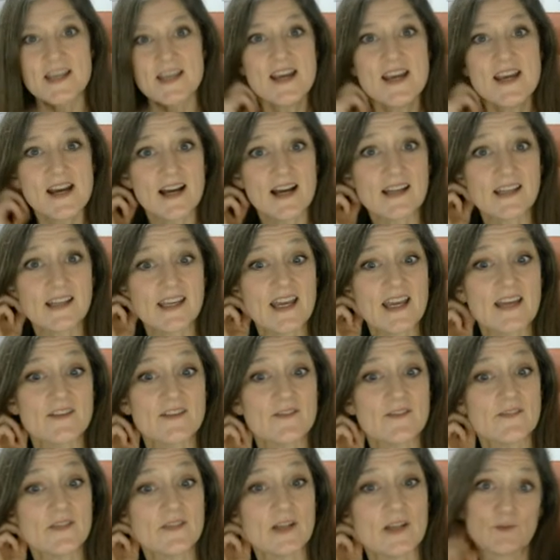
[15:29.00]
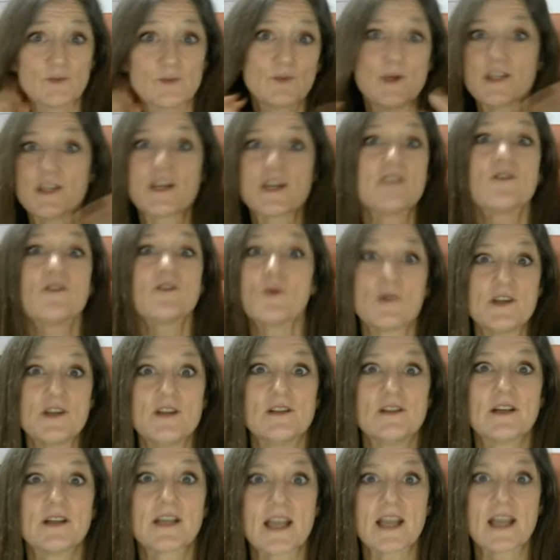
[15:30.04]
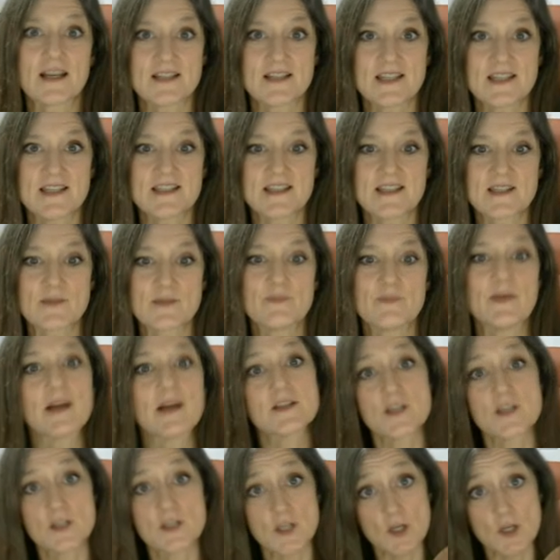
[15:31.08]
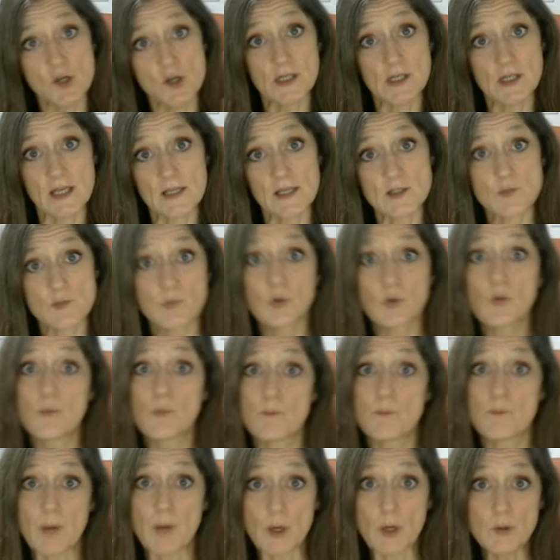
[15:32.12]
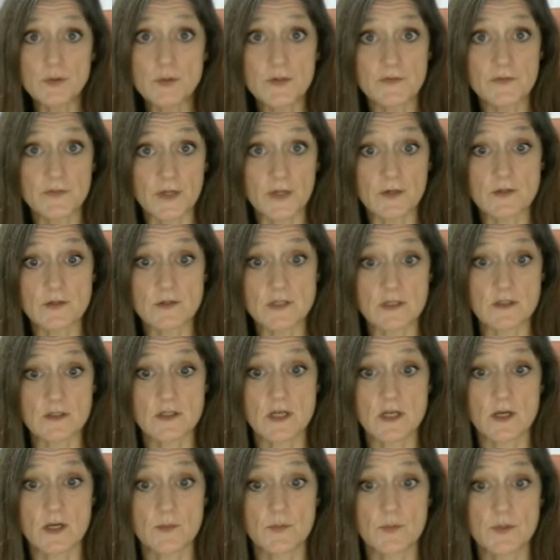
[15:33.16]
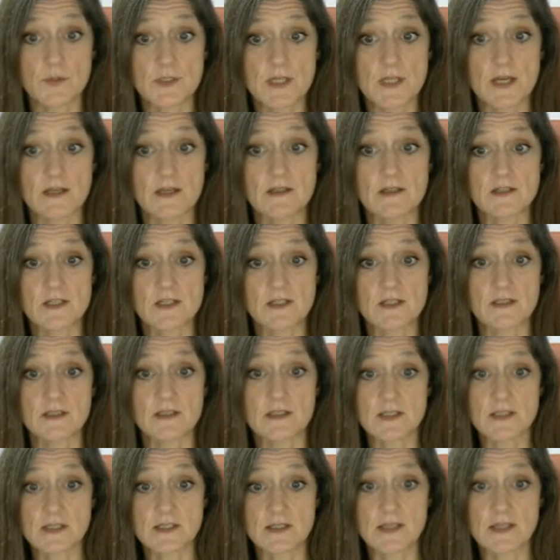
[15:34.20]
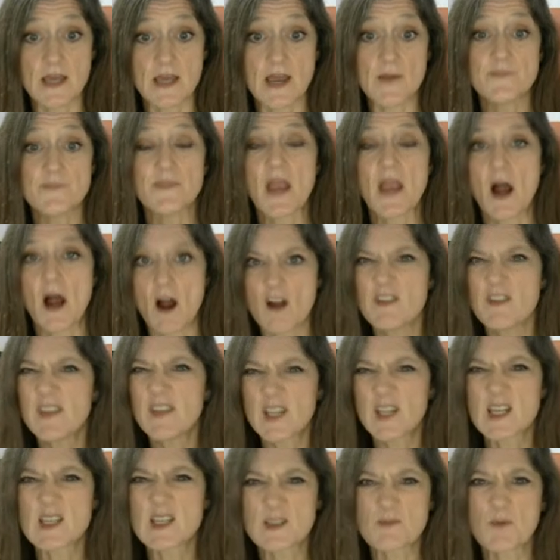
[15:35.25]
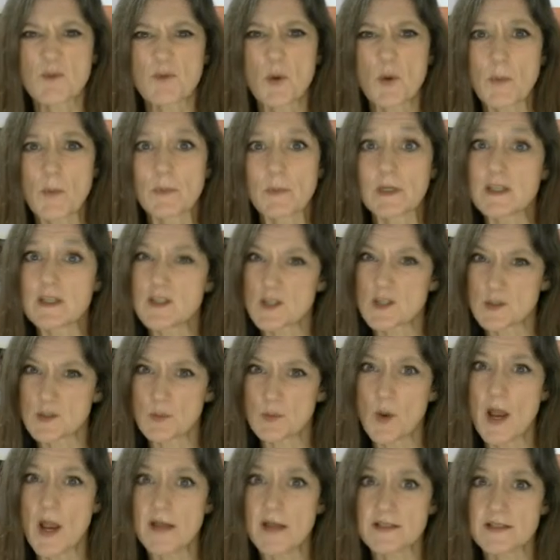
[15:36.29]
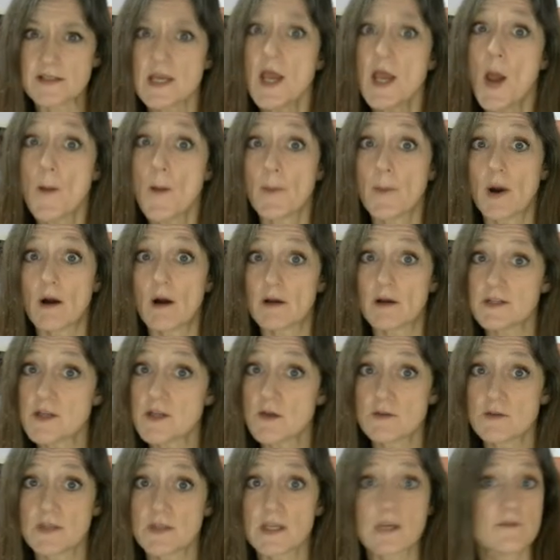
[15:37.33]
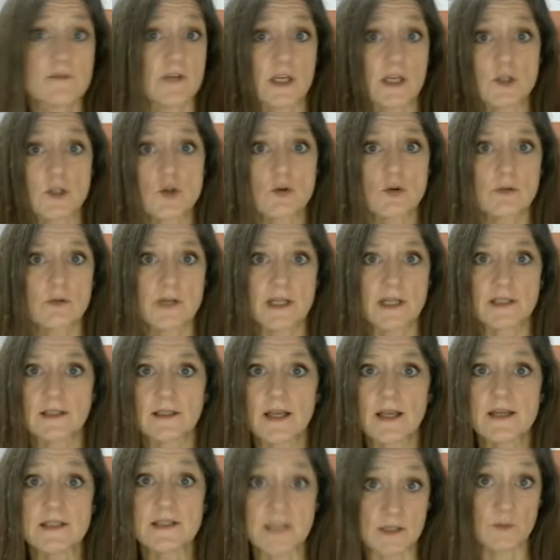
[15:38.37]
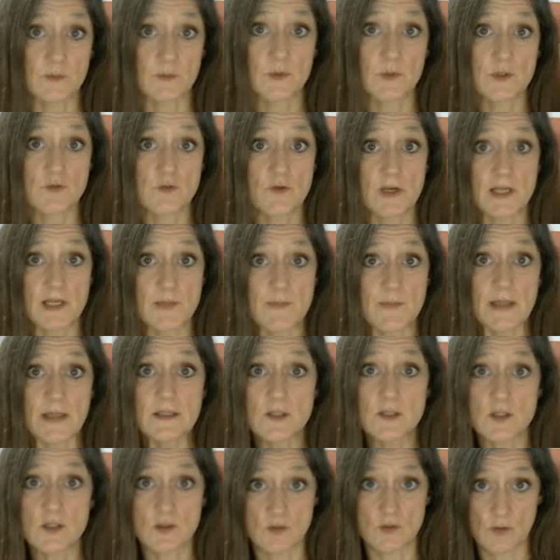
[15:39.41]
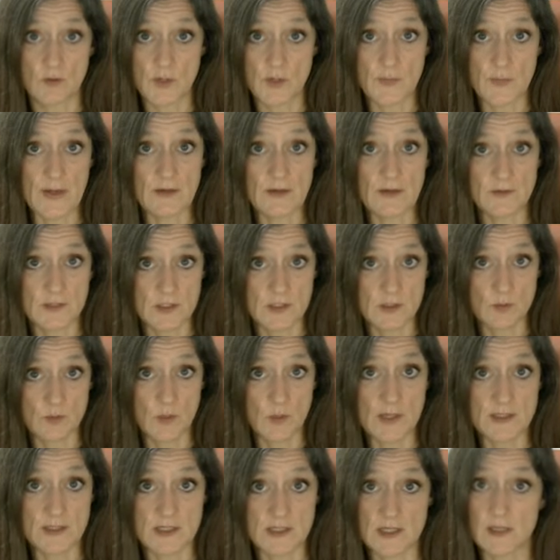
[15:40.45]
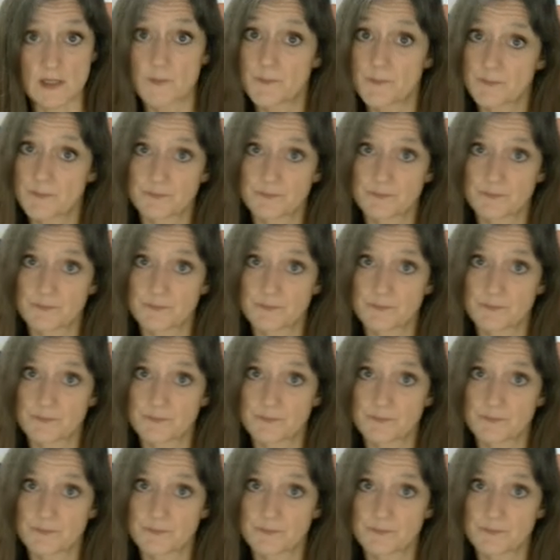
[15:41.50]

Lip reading: And again, whichever one you look at, it doesn't matter. So you can explore both of those interpretations there. I think it's probably sweat, but I don't think a Victorian lady was really meant to talk about sweating.